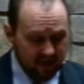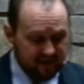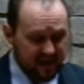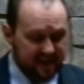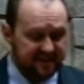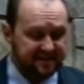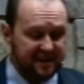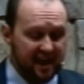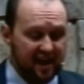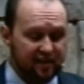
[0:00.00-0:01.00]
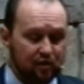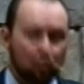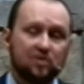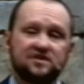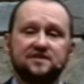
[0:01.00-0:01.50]
that his death
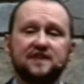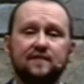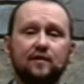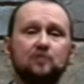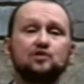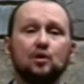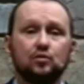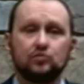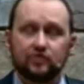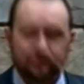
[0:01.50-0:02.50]
was to save our souls.